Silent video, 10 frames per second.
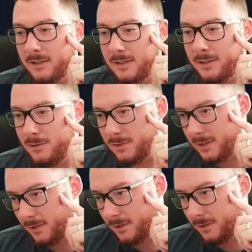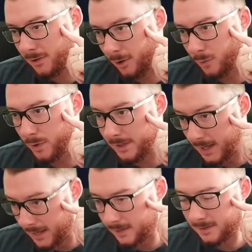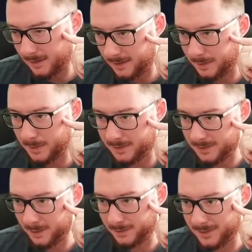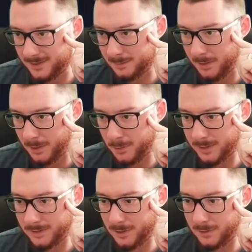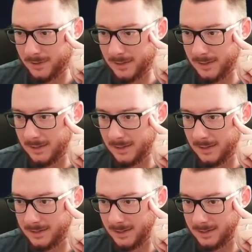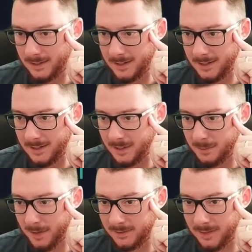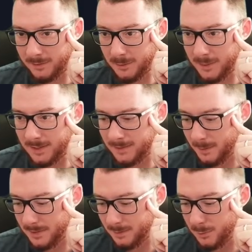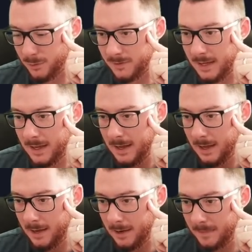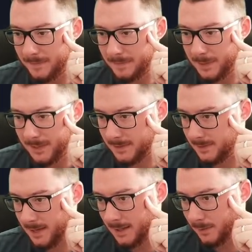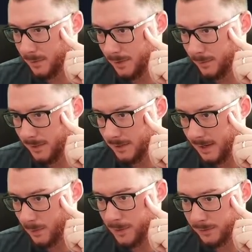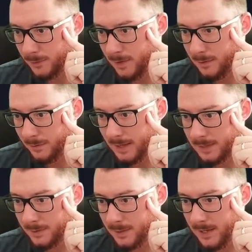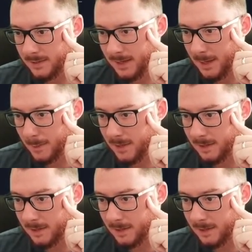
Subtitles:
Usually you don't see it all in one day, but this is Bitcoin, so that's I guess to be expected after we get some of these moves. But that's exactly what we kind of went through right over the last few days. Came in,